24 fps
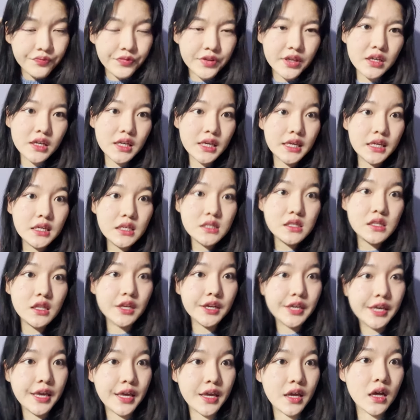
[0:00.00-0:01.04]
it is
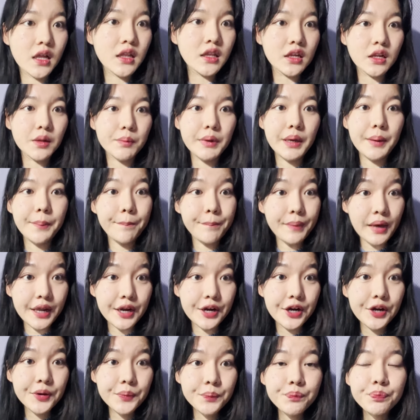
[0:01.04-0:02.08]
looking a little bit
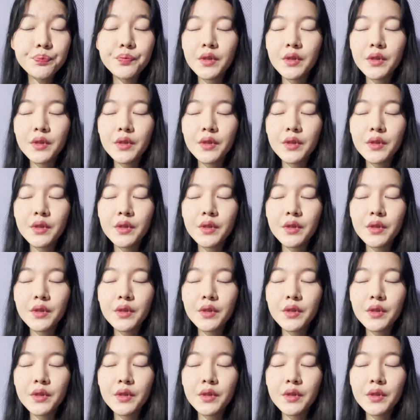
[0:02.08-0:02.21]
better.